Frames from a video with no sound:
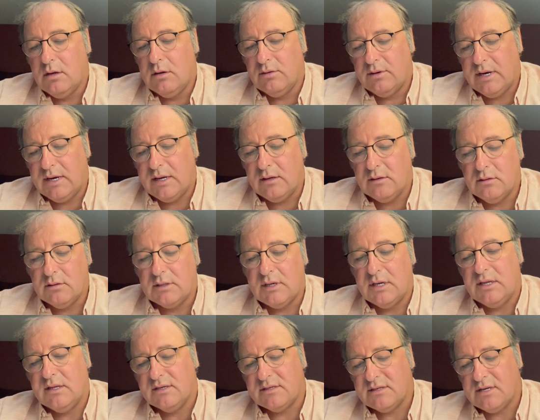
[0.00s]
Right,
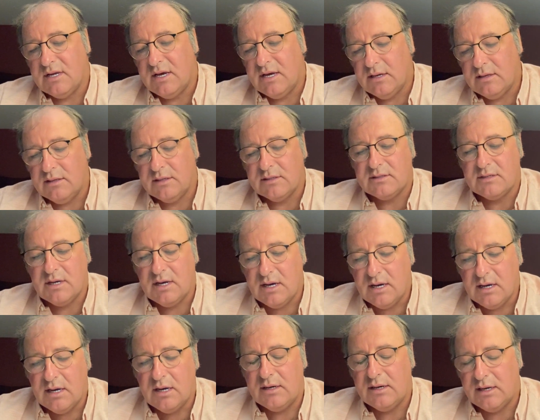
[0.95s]
okay, there's
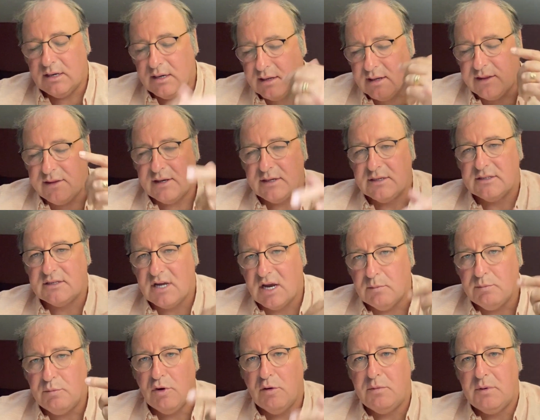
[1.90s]
that, and then other things
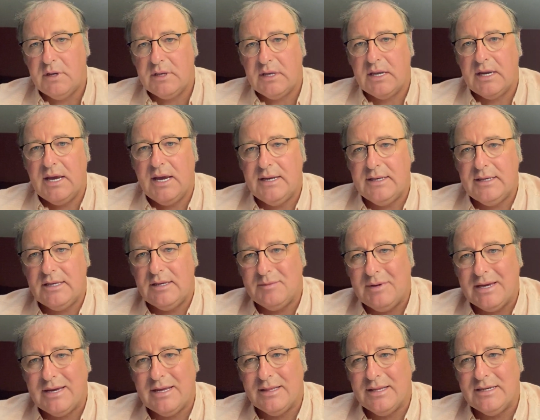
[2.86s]
start popping into your head, and you
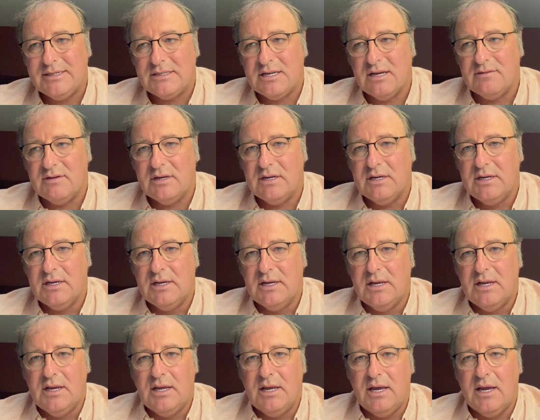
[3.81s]
make a list of it.
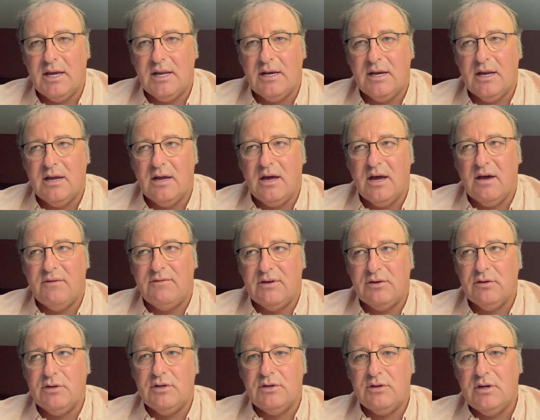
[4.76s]
And if I
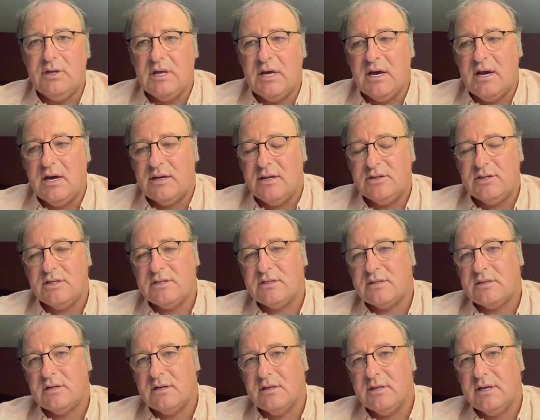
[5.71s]
don't do that and I
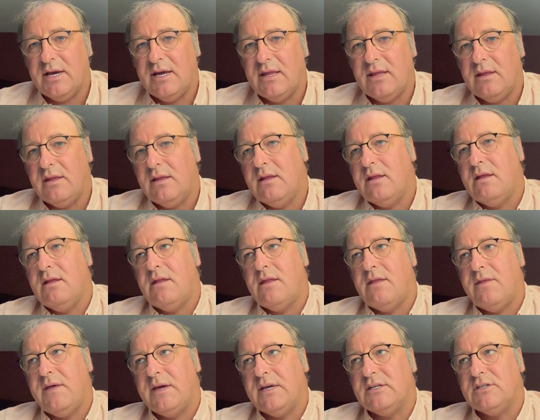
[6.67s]
just let
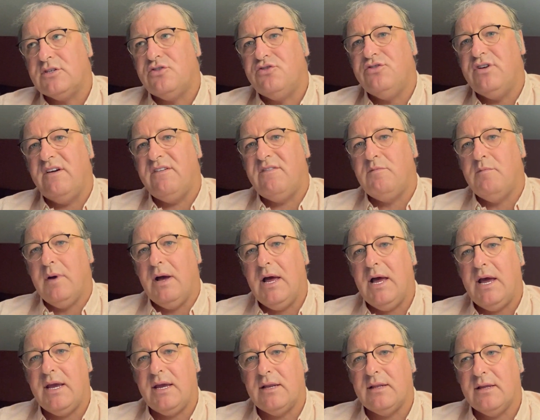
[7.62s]
things drift
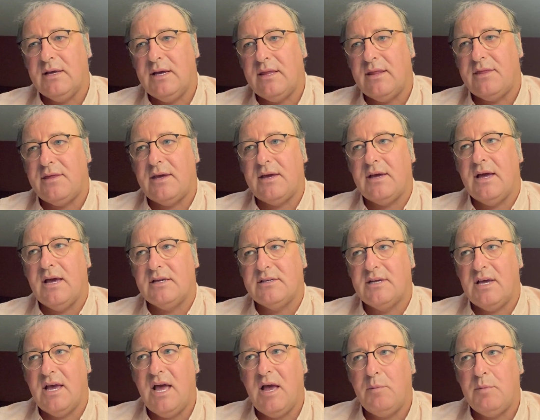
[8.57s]
by and let things
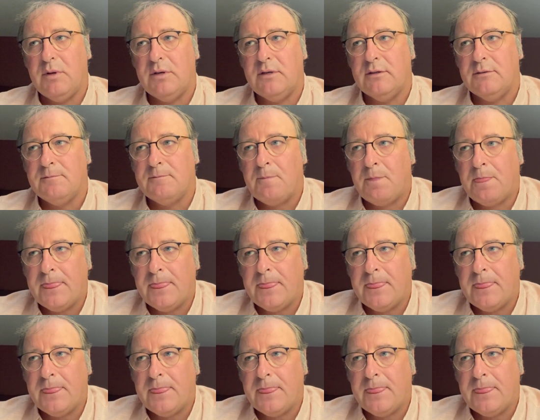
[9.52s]
happen,